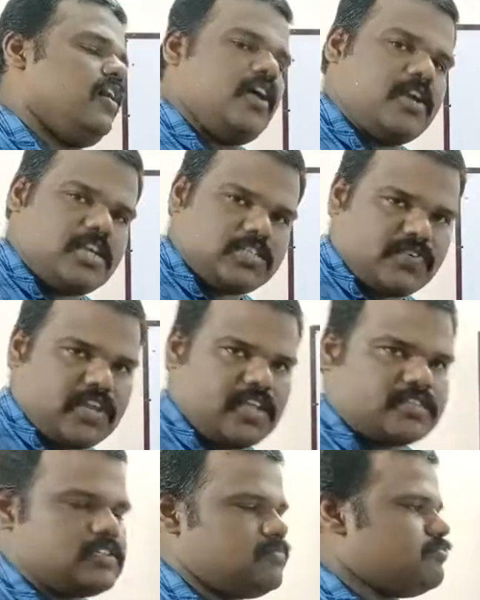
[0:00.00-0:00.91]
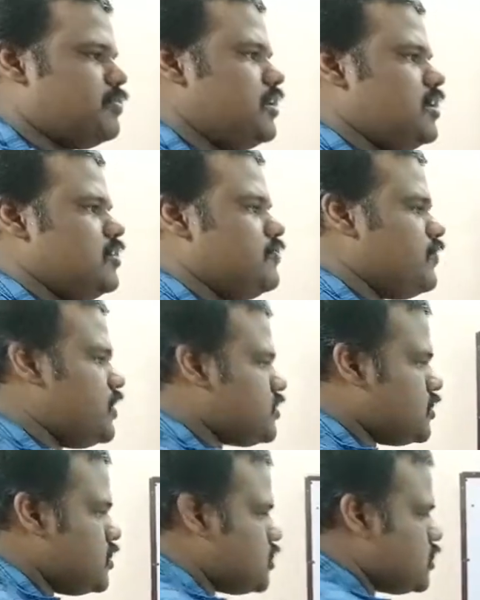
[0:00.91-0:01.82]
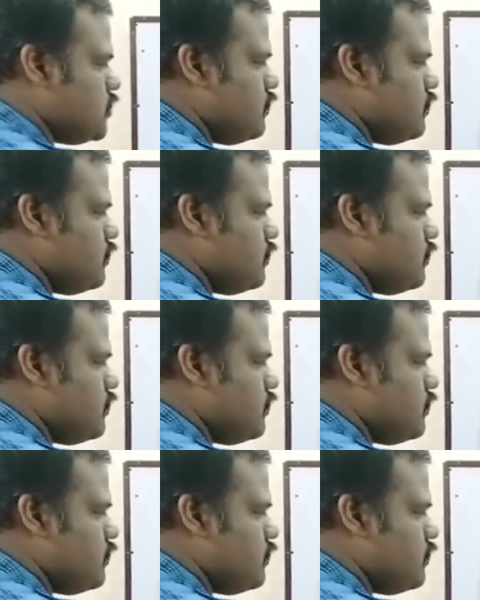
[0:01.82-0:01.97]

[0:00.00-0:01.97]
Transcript: It is very simple. First is